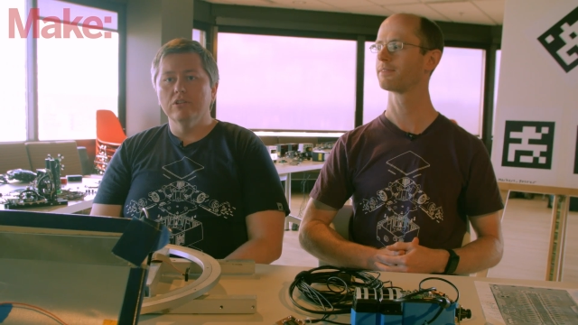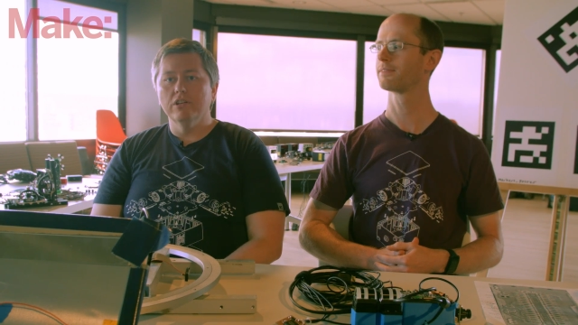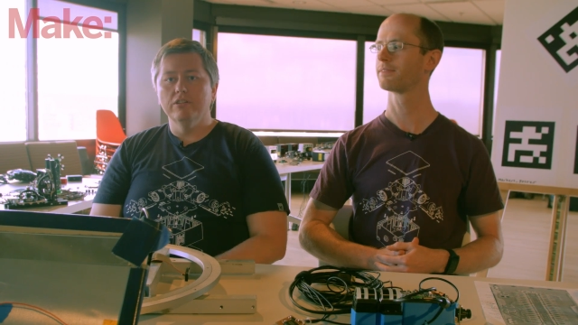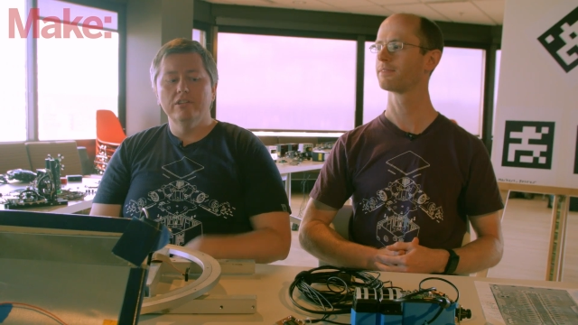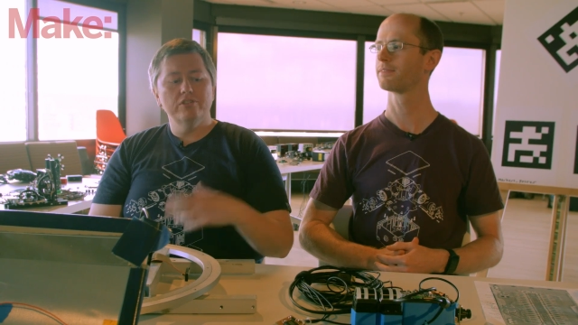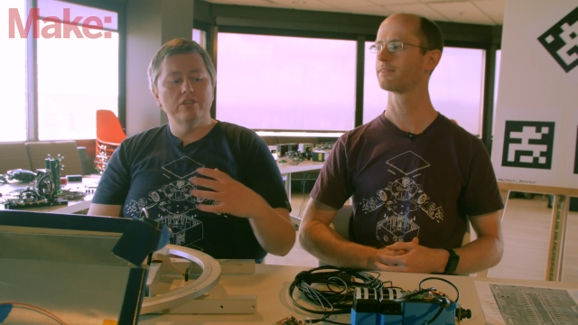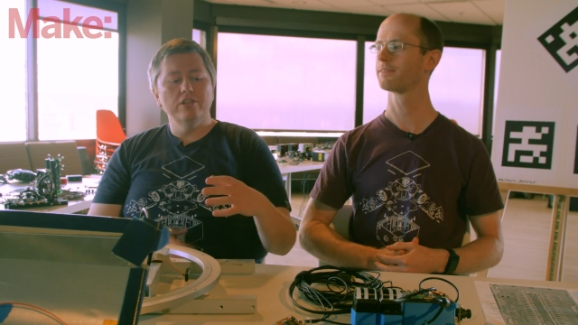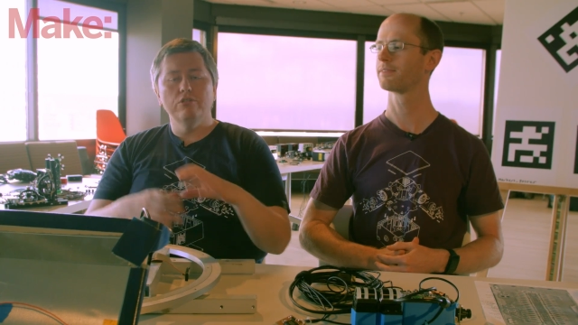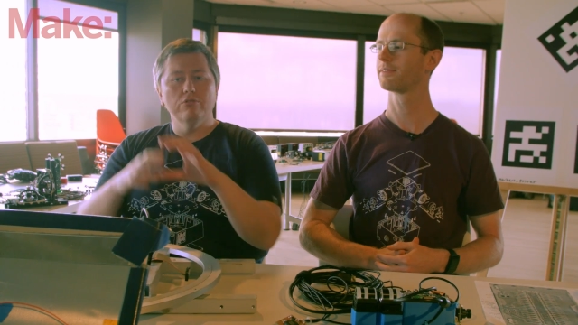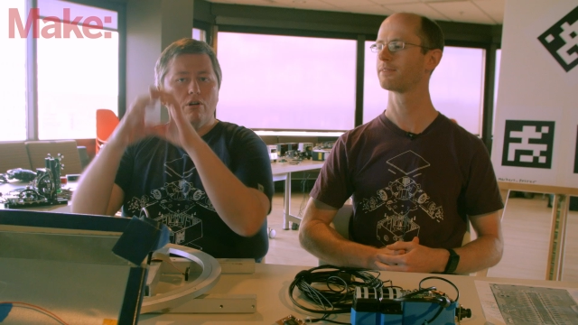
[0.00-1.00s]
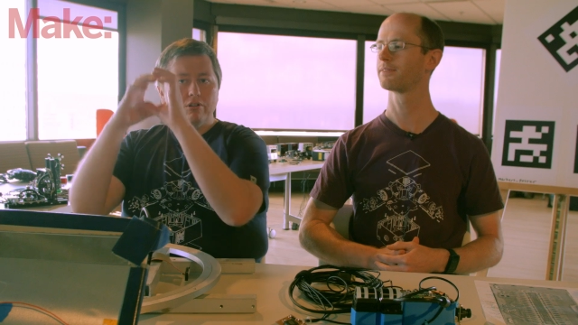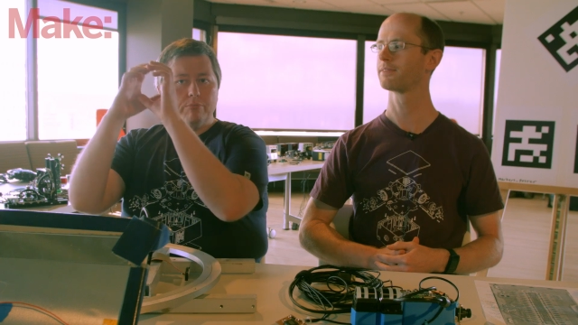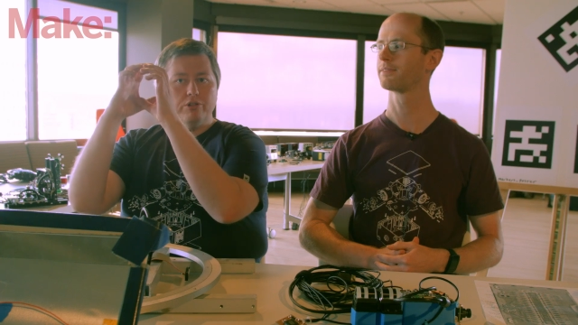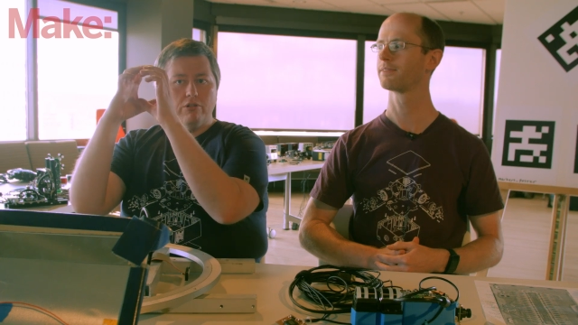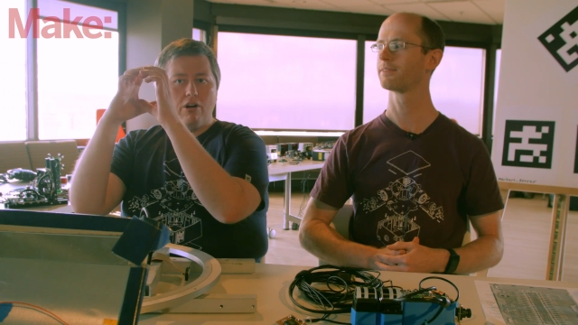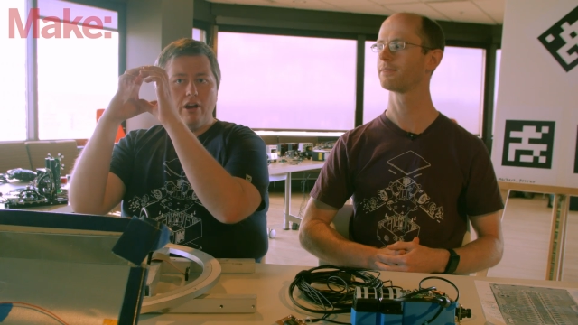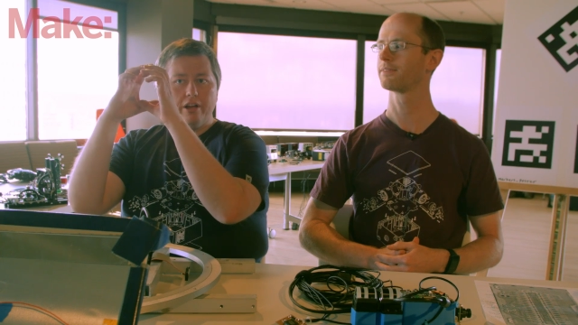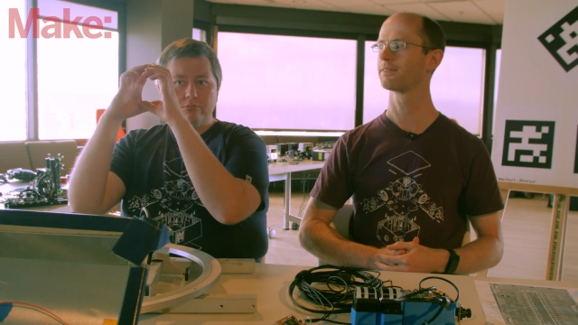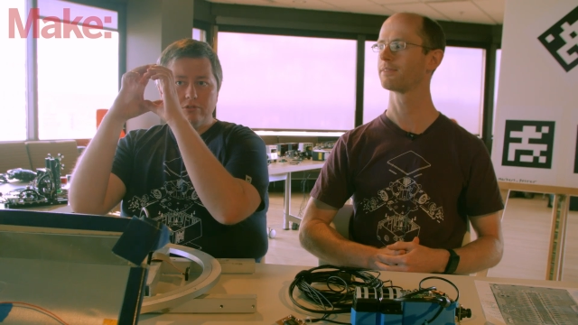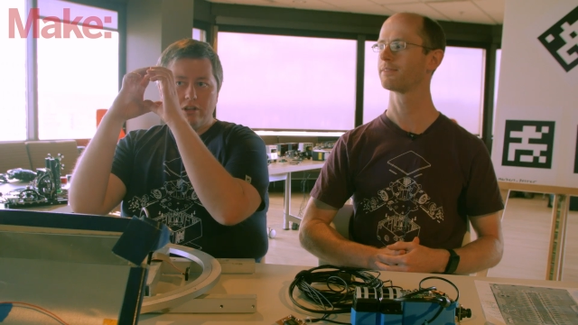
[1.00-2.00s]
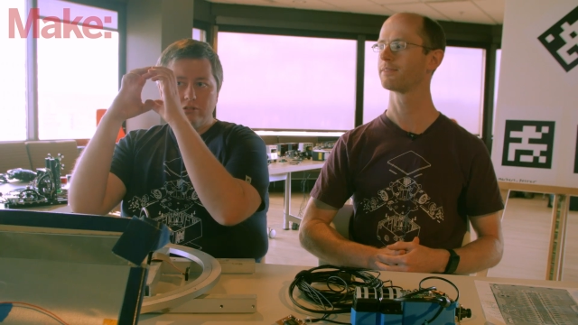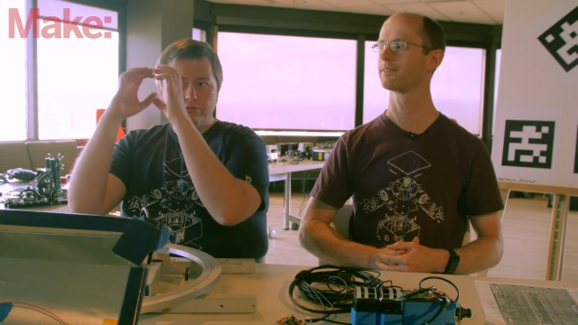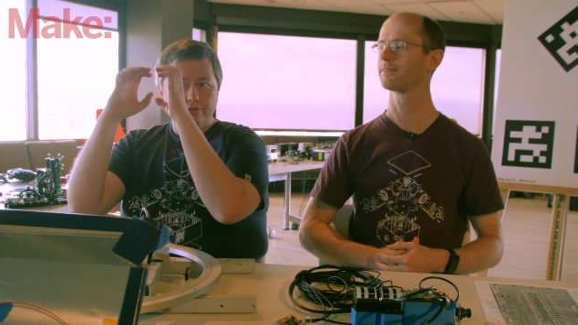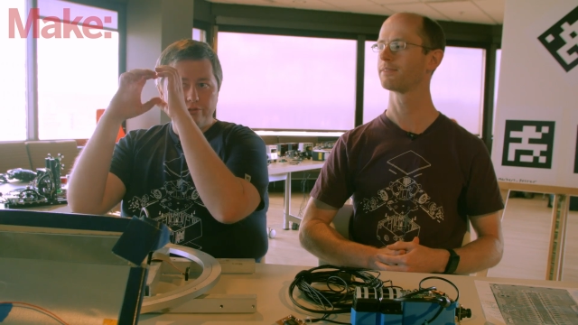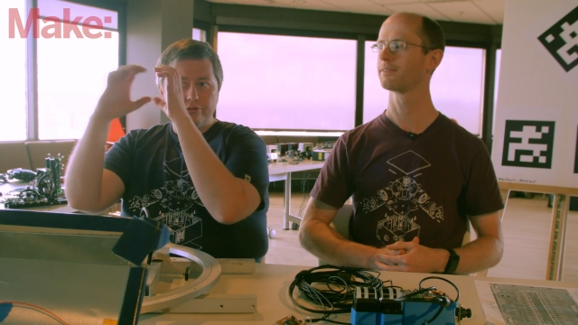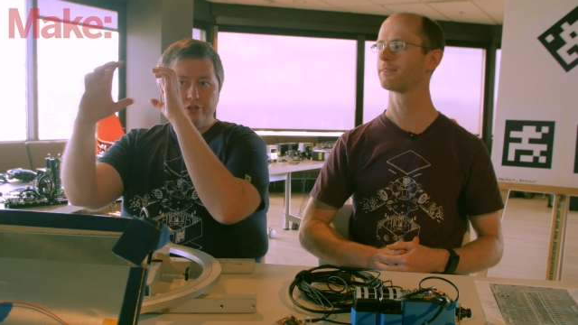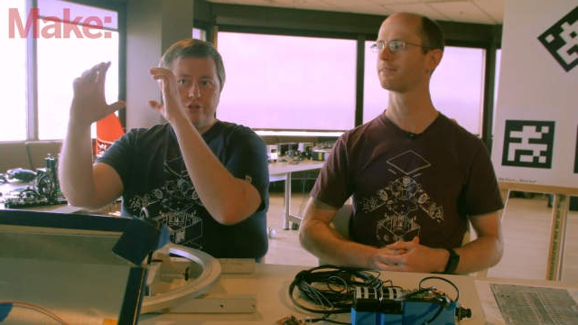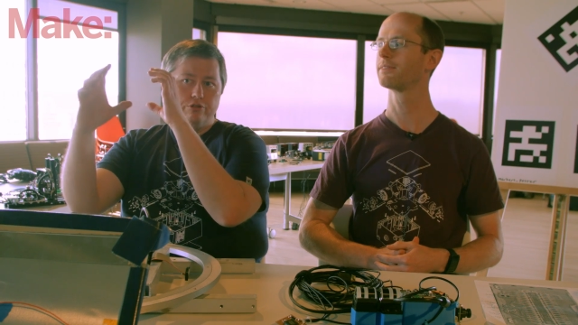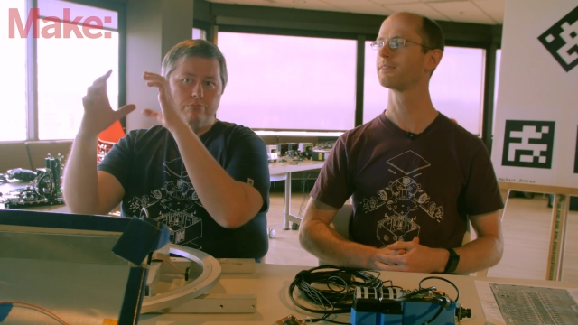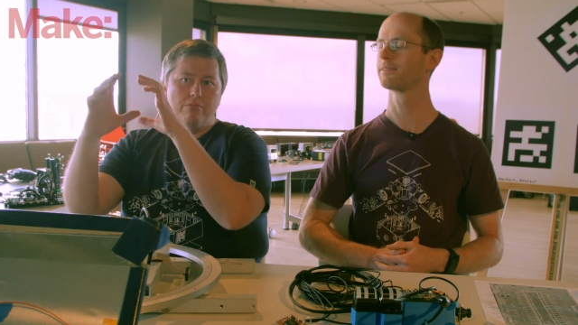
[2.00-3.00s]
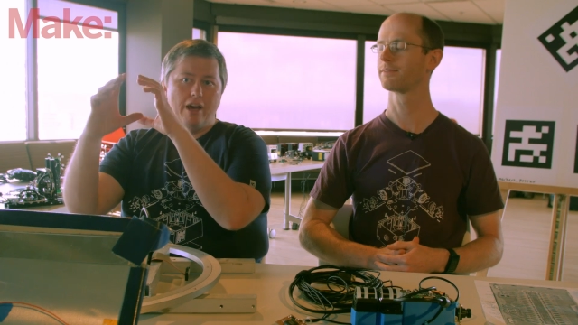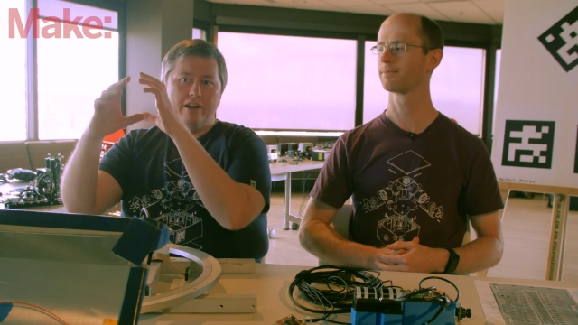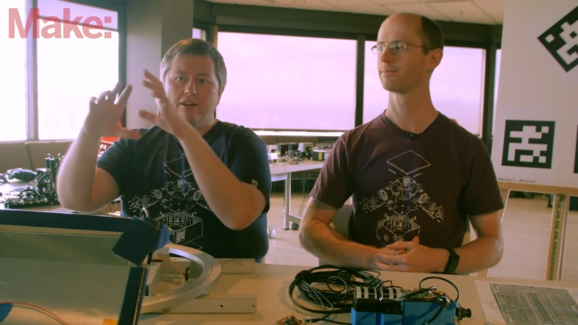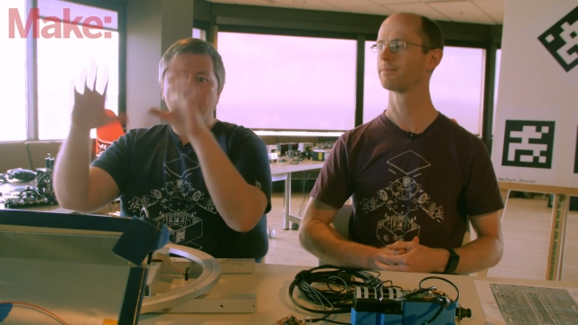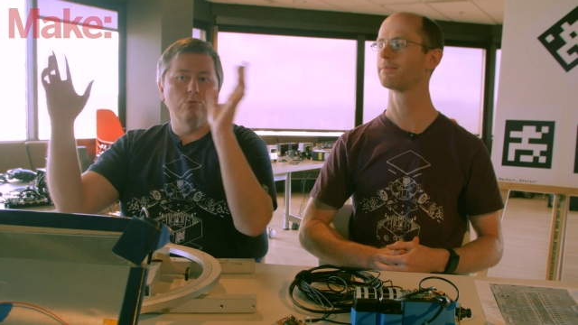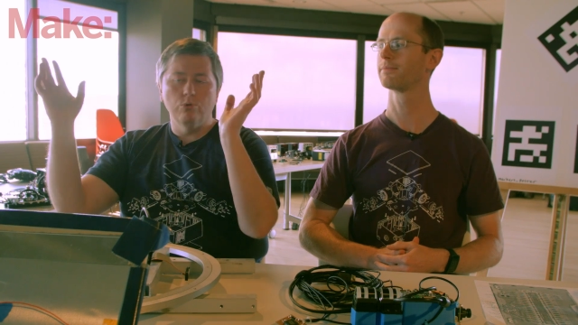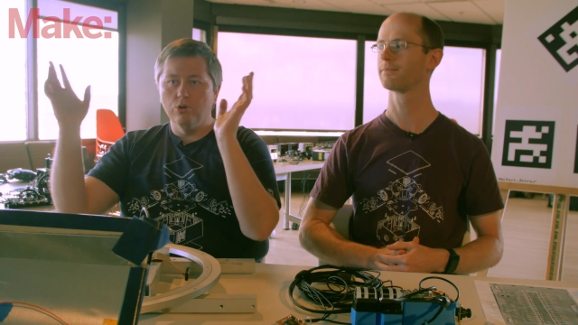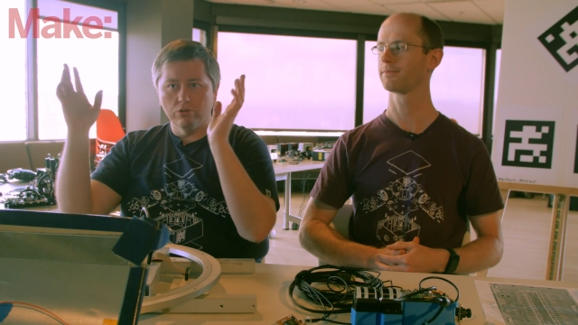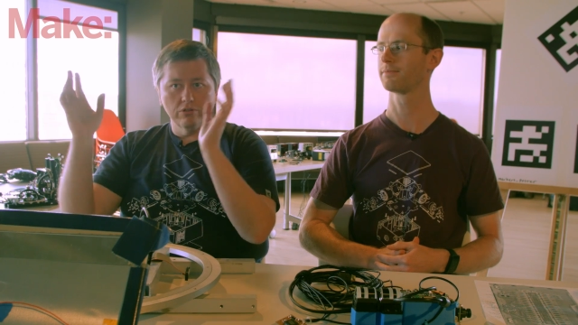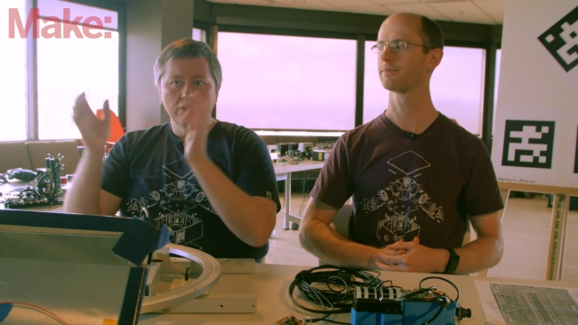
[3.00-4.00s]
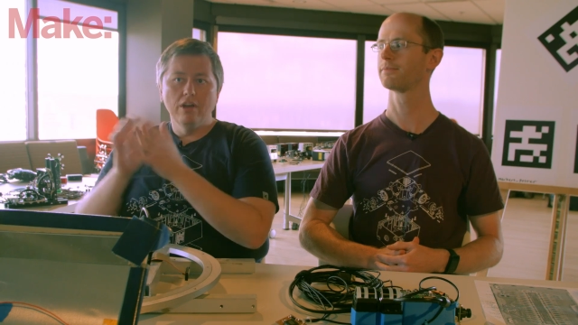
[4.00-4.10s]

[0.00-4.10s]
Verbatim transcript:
Speaker 1: Like this thing you could hold up to your eye and it was like looking through a tube at another world.